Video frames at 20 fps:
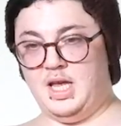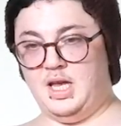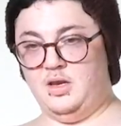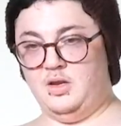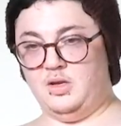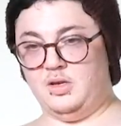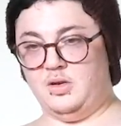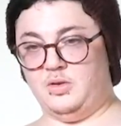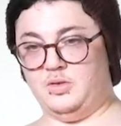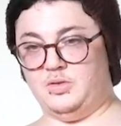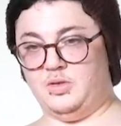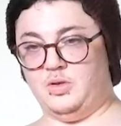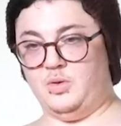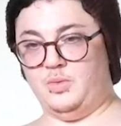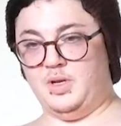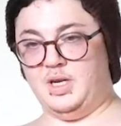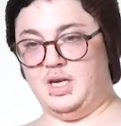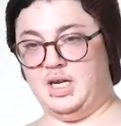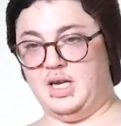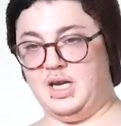And you can also
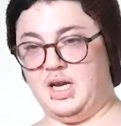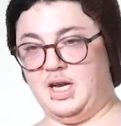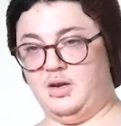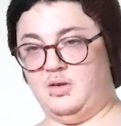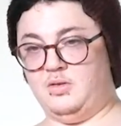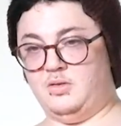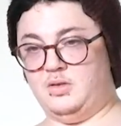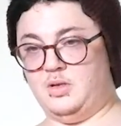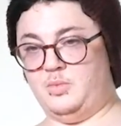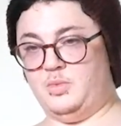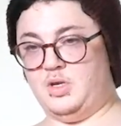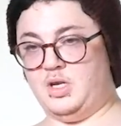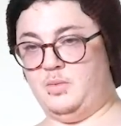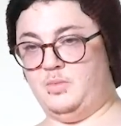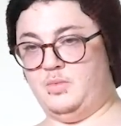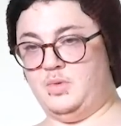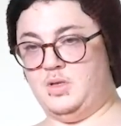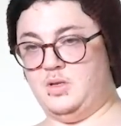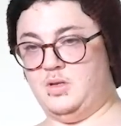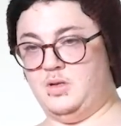go in at an angle
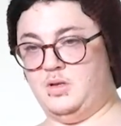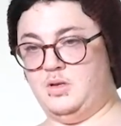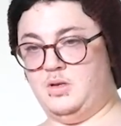sometimes.